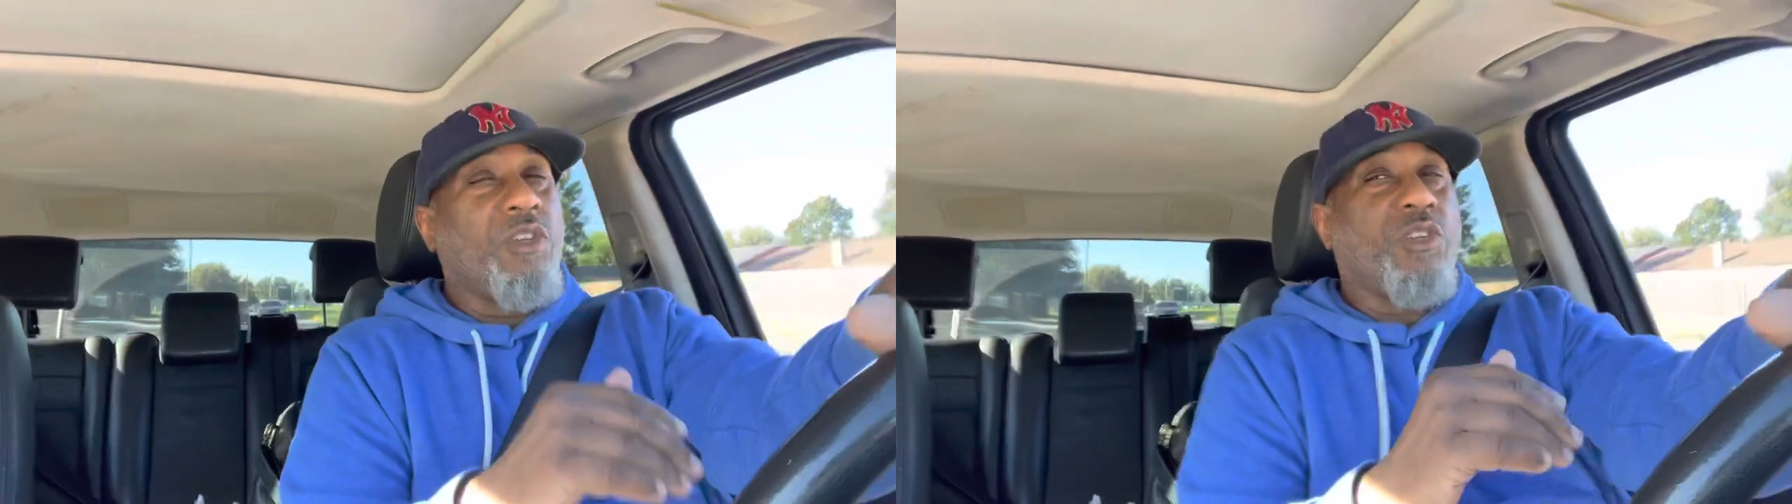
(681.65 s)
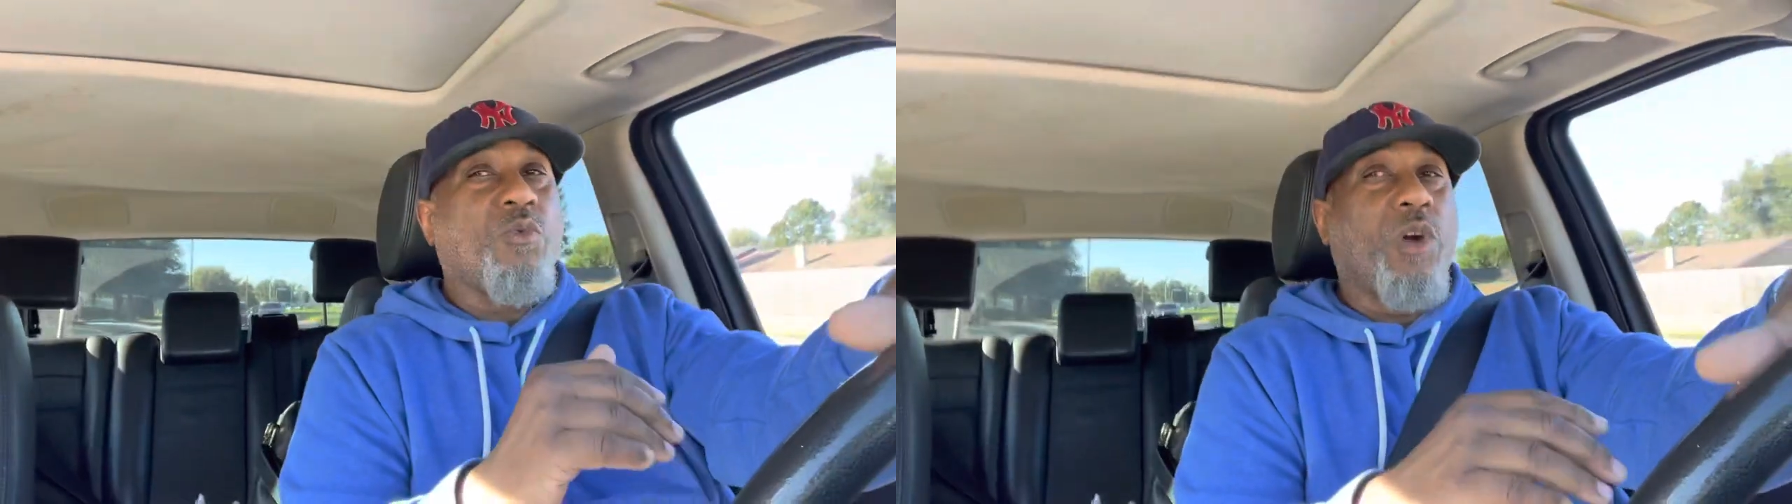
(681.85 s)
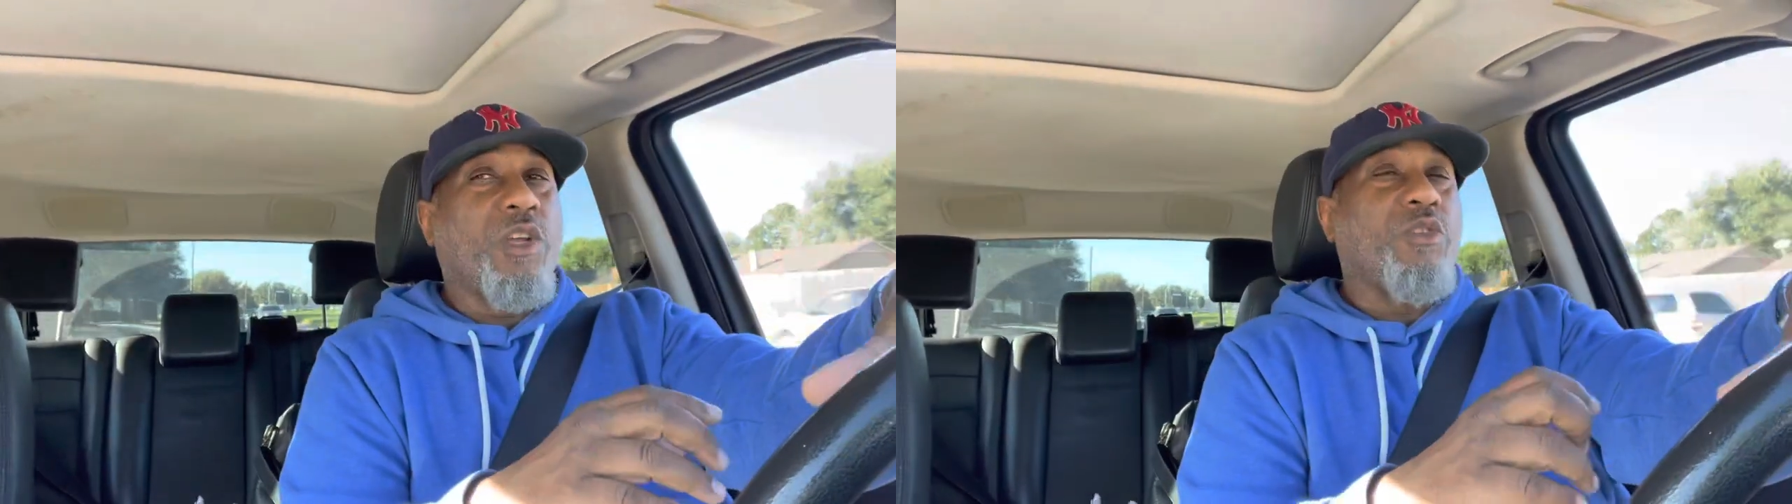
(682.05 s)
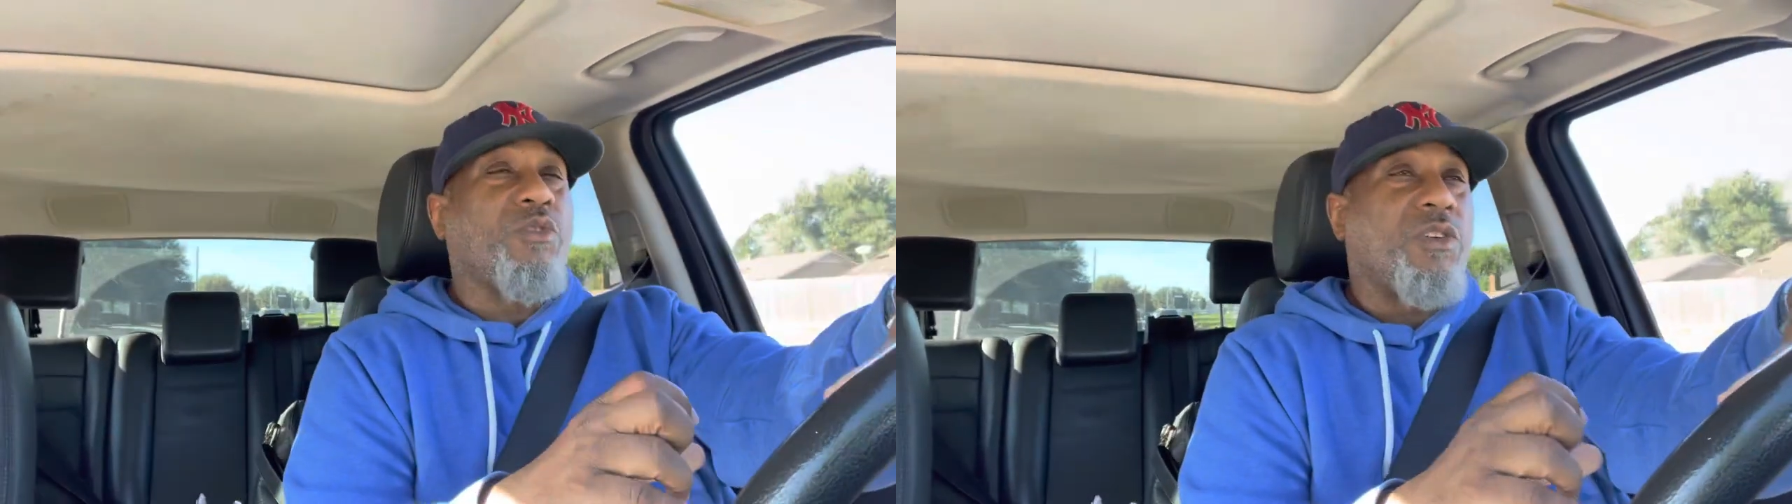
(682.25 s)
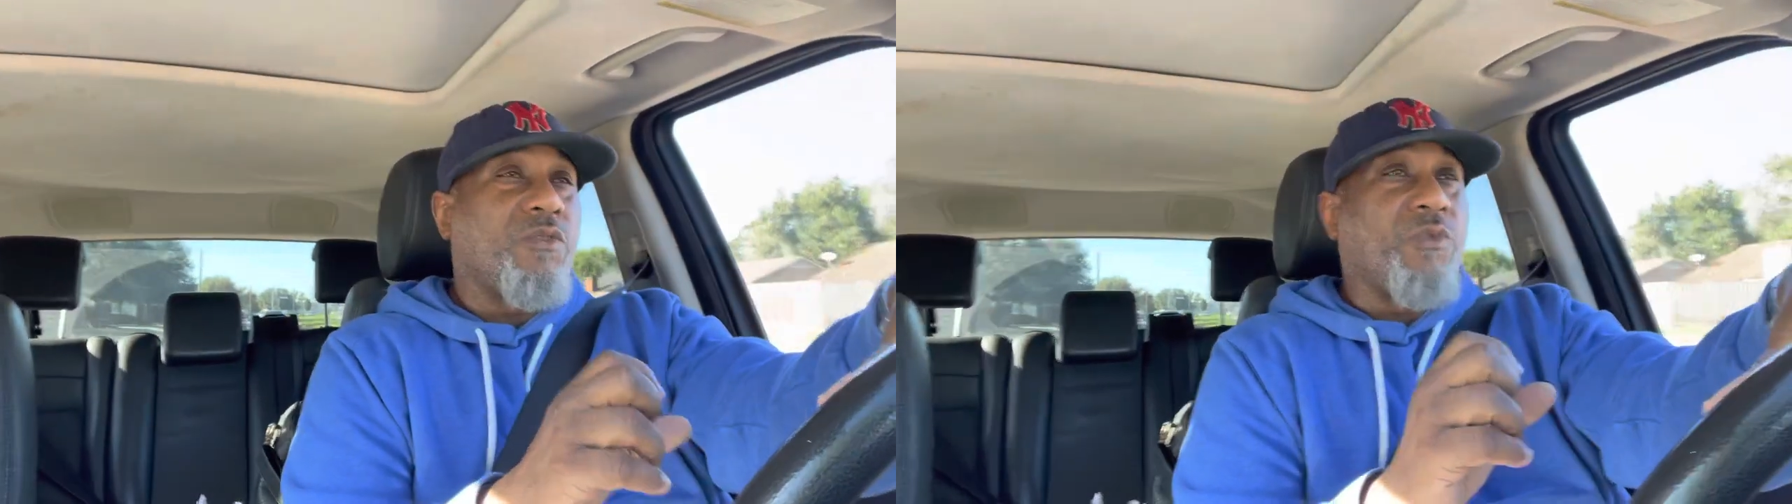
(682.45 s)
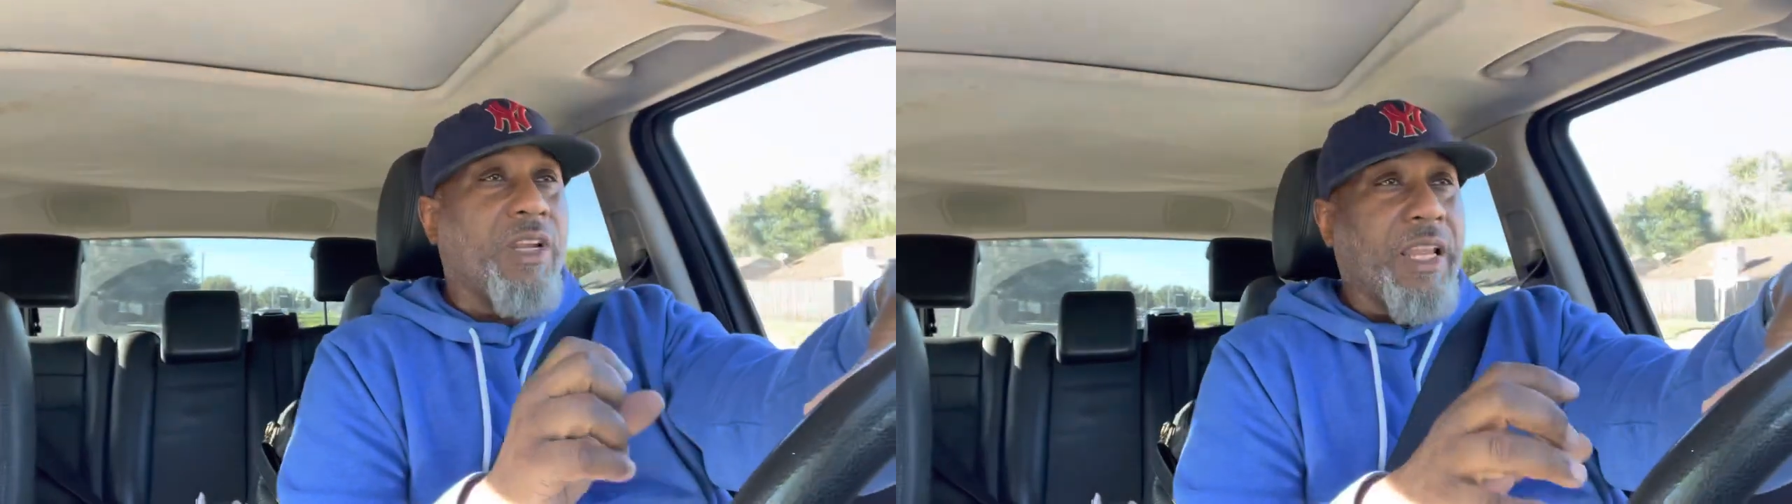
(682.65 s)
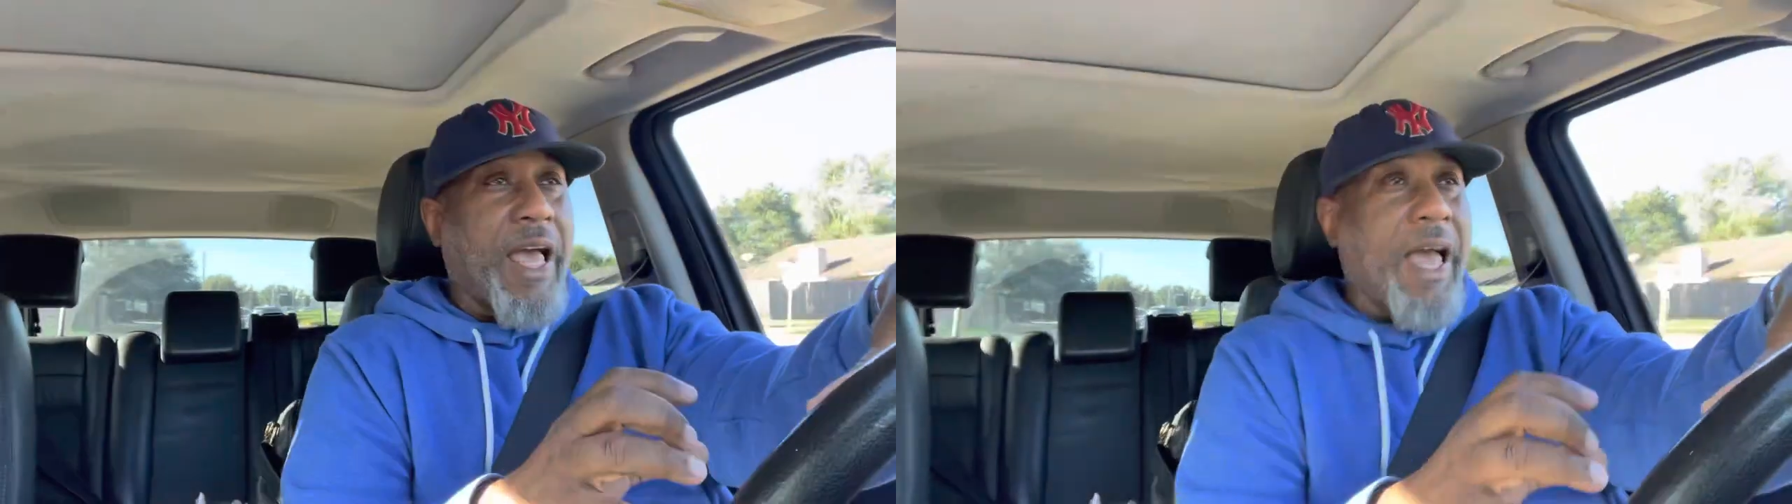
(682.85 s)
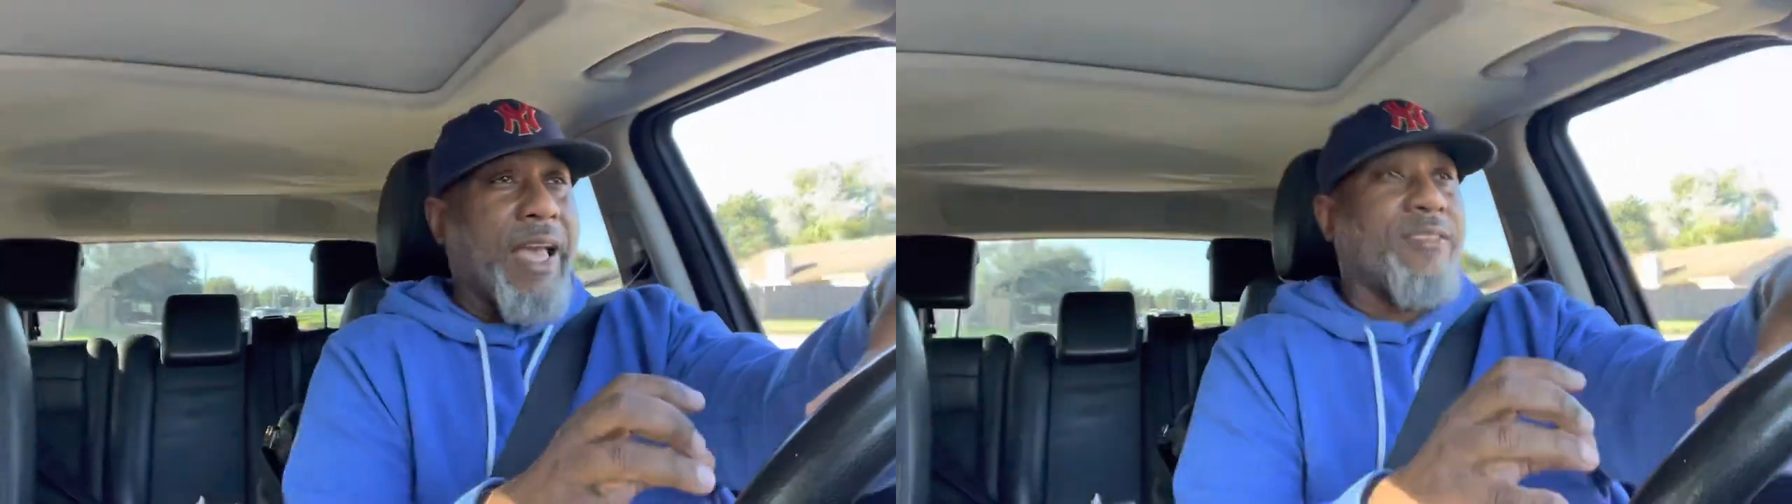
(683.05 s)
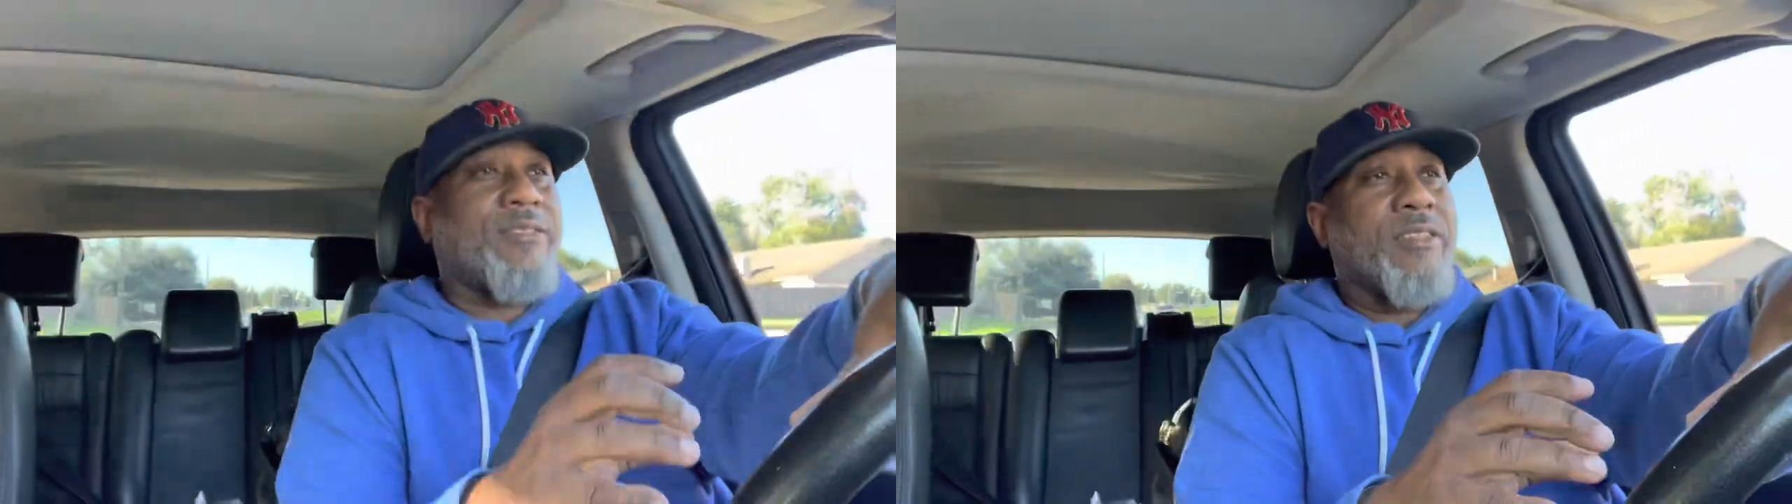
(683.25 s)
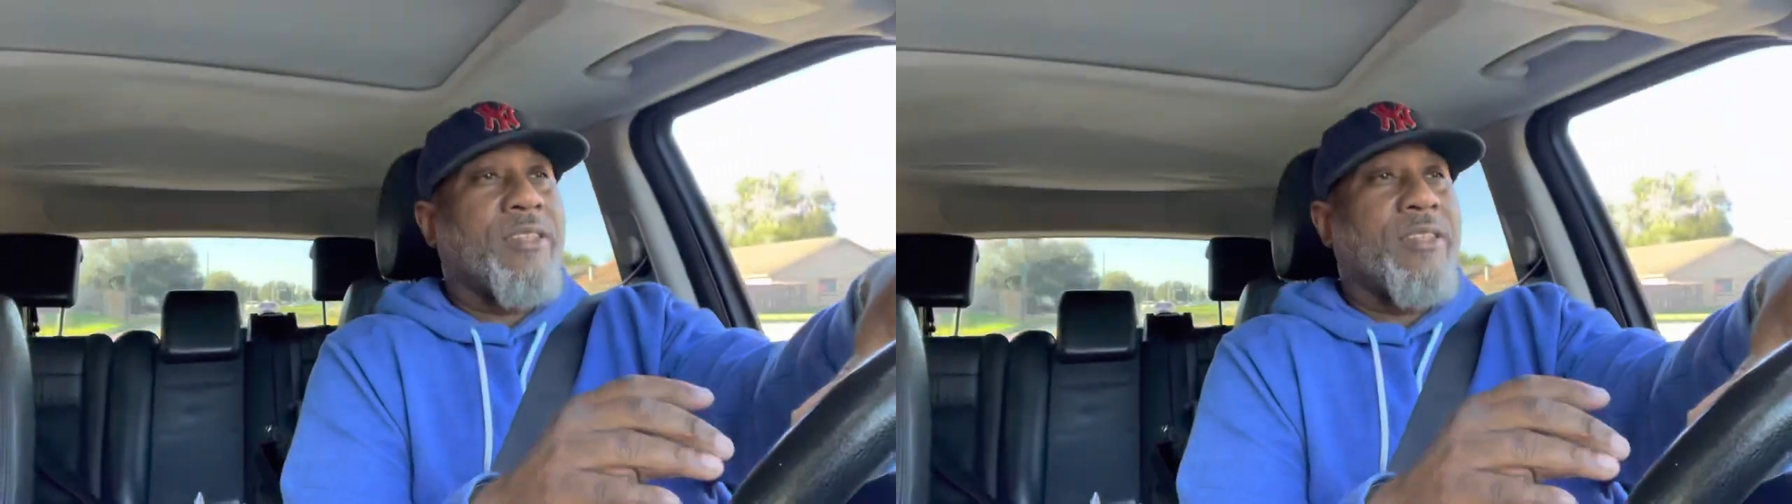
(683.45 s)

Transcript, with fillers: to where you can relax.